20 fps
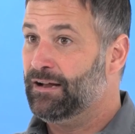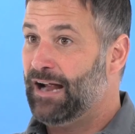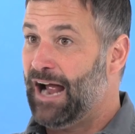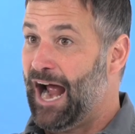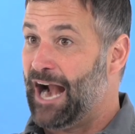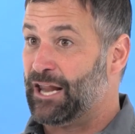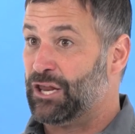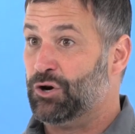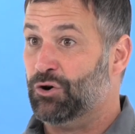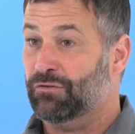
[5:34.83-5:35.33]

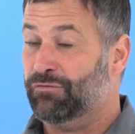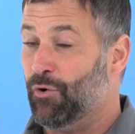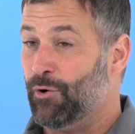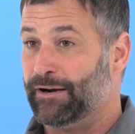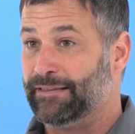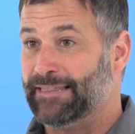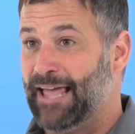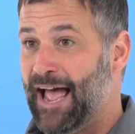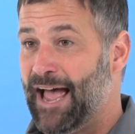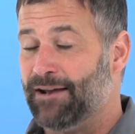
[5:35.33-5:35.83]
How do you
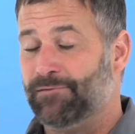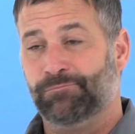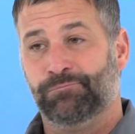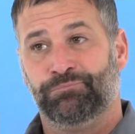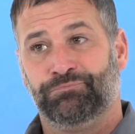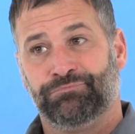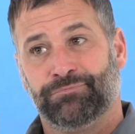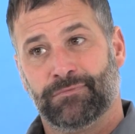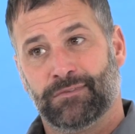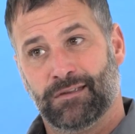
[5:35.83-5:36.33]
avoid that?
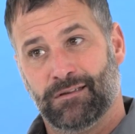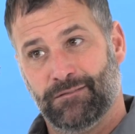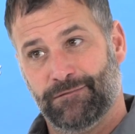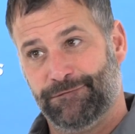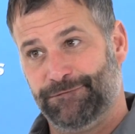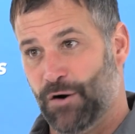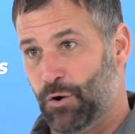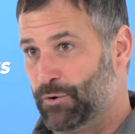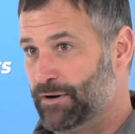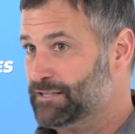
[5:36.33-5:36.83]

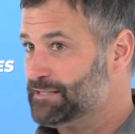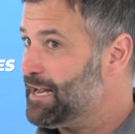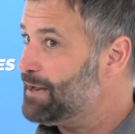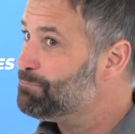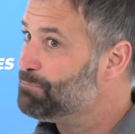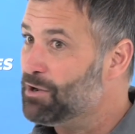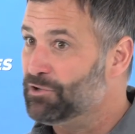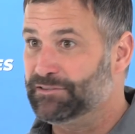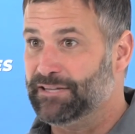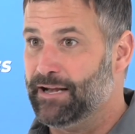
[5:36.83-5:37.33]
Focus
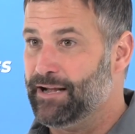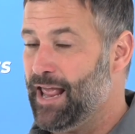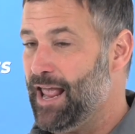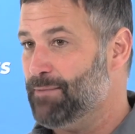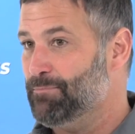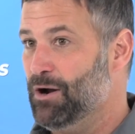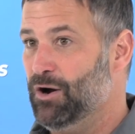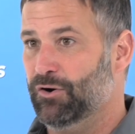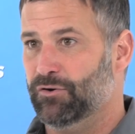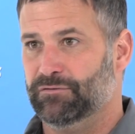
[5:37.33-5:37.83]
on multi-day
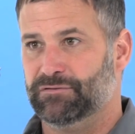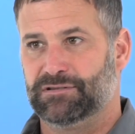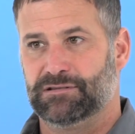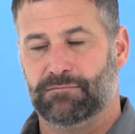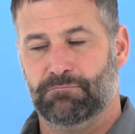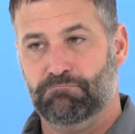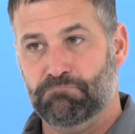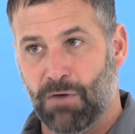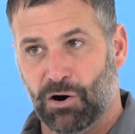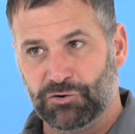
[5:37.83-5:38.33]
moves,
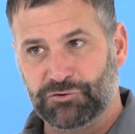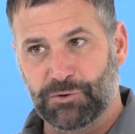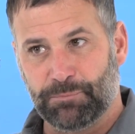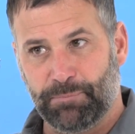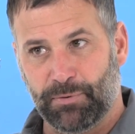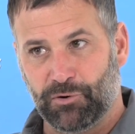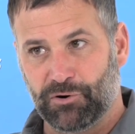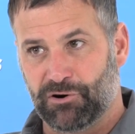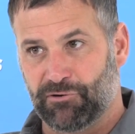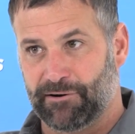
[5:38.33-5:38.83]

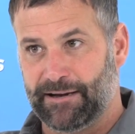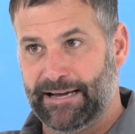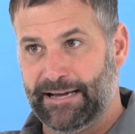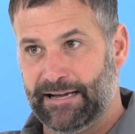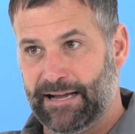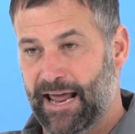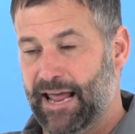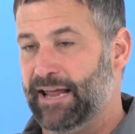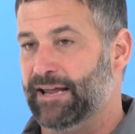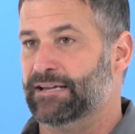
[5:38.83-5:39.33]
multiple
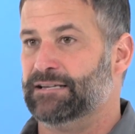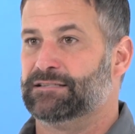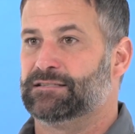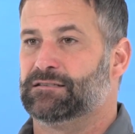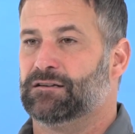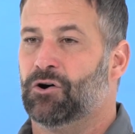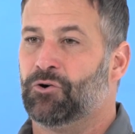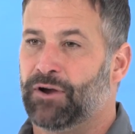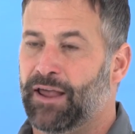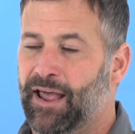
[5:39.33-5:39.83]
green
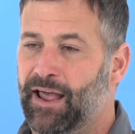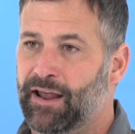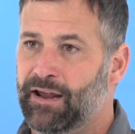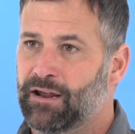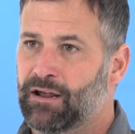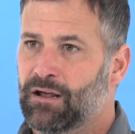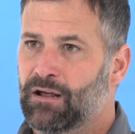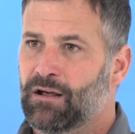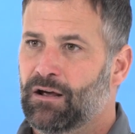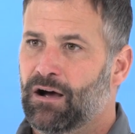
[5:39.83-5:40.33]
days, okay?